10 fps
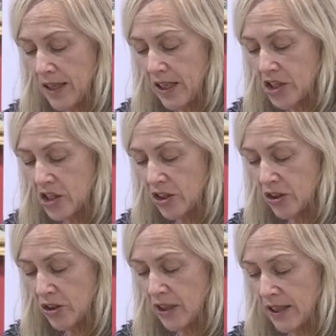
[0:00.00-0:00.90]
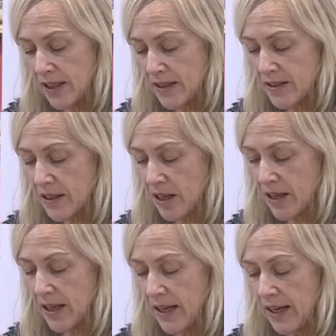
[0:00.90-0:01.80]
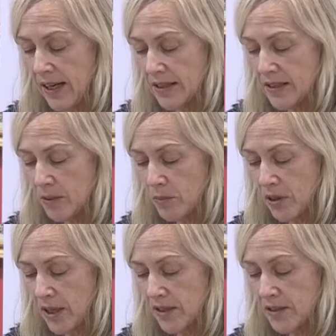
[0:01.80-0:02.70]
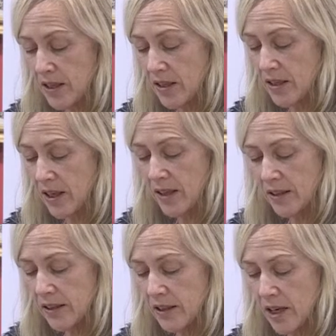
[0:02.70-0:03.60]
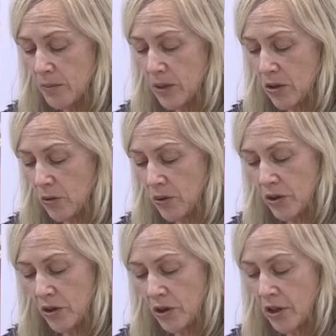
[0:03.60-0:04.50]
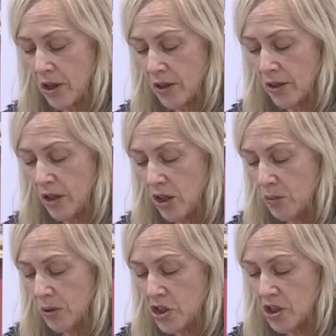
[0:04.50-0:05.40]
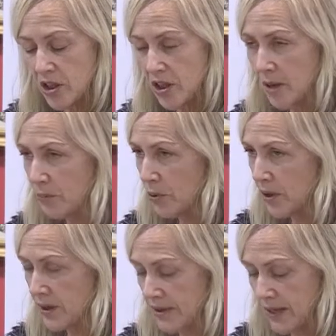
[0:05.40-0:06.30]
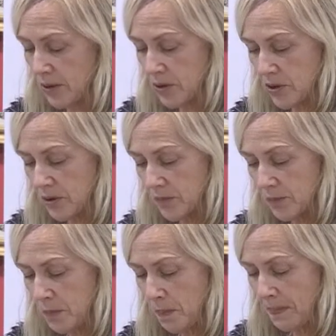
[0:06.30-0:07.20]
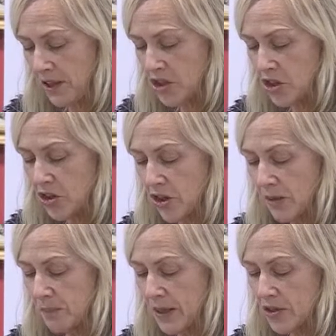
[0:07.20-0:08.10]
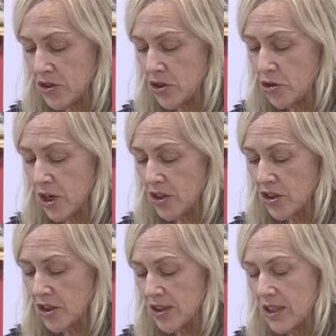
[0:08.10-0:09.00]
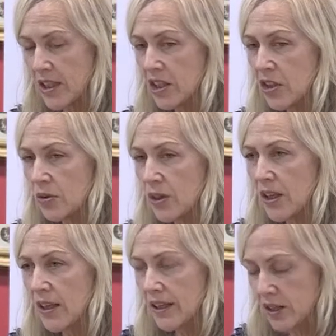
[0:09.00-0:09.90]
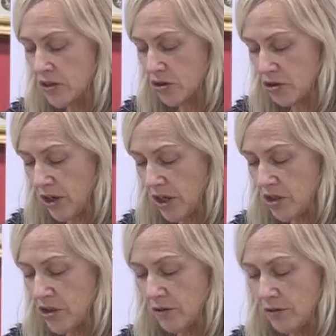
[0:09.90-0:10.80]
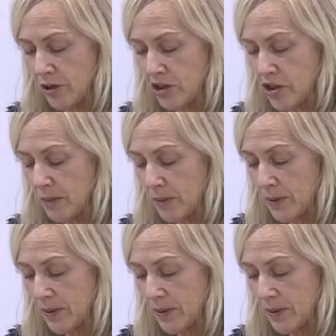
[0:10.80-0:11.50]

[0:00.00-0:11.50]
and she learned that his God had some things not in common with her God, but she did not point this out. She thought it best to try to continue this strange friendship.